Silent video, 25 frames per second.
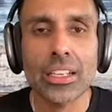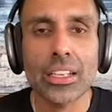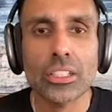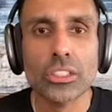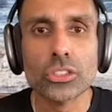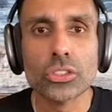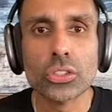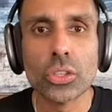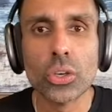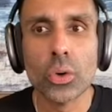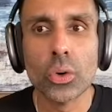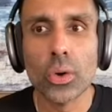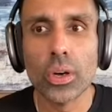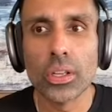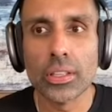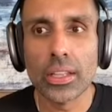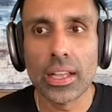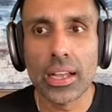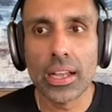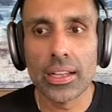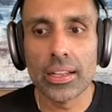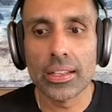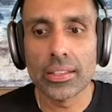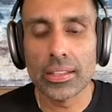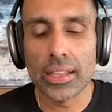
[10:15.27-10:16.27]
so a
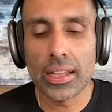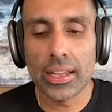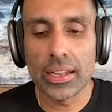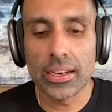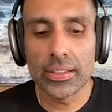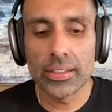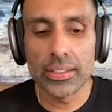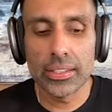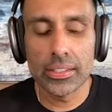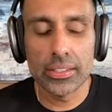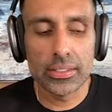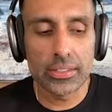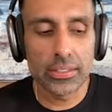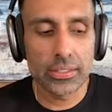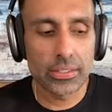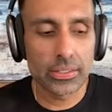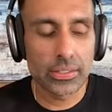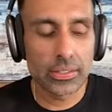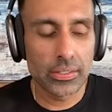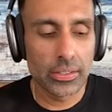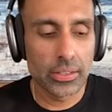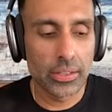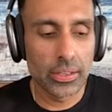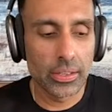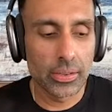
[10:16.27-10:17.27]
lot a lot of these
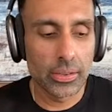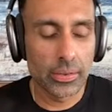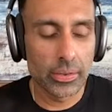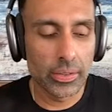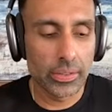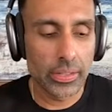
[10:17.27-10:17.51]
uh,